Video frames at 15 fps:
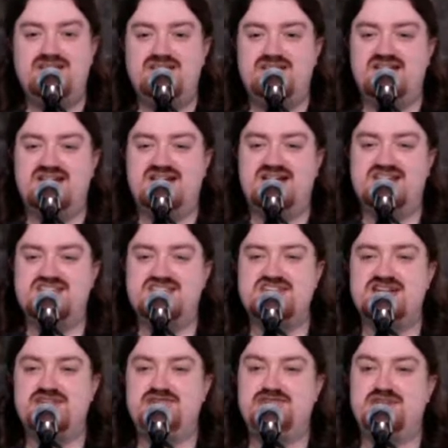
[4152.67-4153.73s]
That kind of
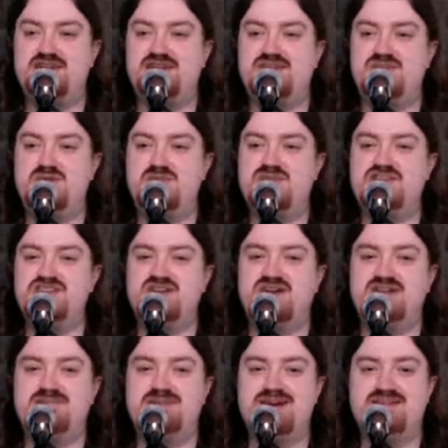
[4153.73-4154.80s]
stuff. We'll be
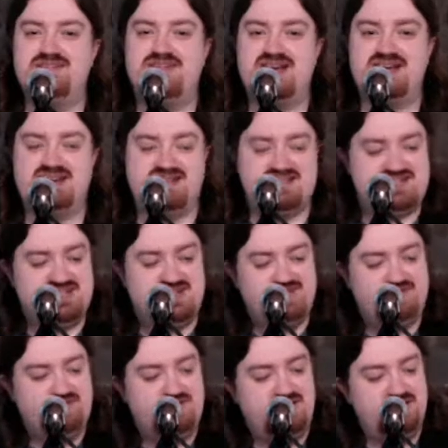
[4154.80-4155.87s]
talking about that kind of
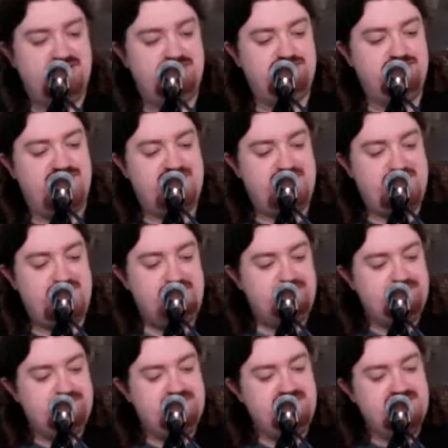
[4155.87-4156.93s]
stuff on Friday.
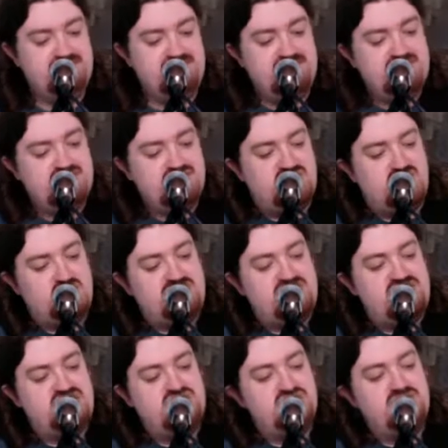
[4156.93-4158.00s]
So I hope you
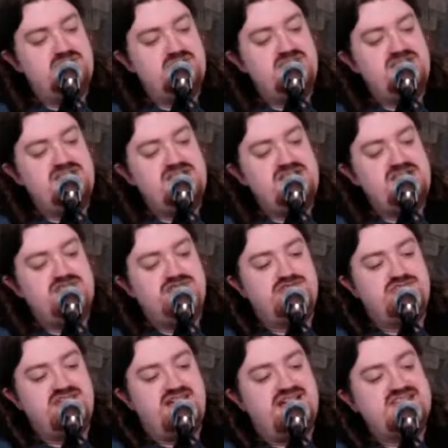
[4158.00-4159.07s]
can join me for
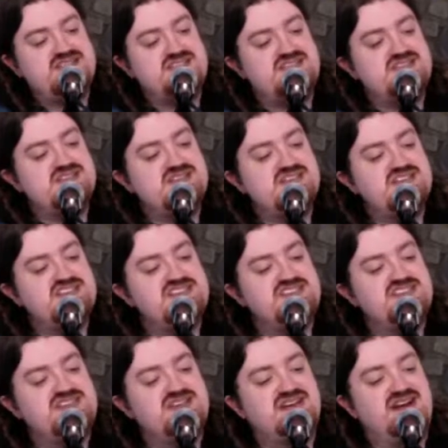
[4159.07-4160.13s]
that. This
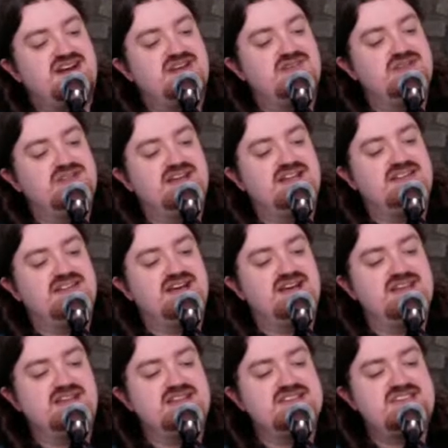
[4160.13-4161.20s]
is kind of like a
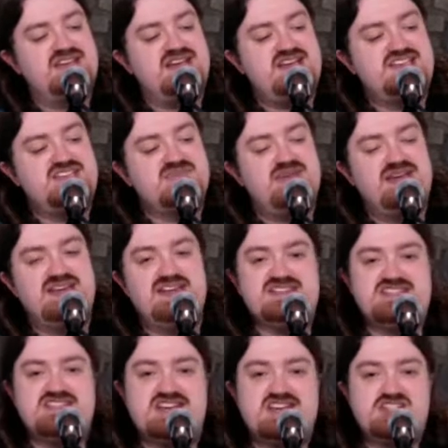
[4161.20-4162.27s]
little taste-making
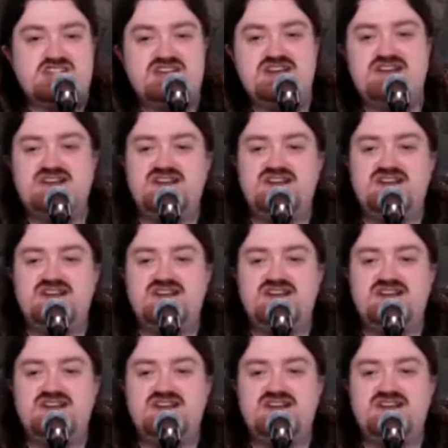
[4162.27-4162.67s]
session.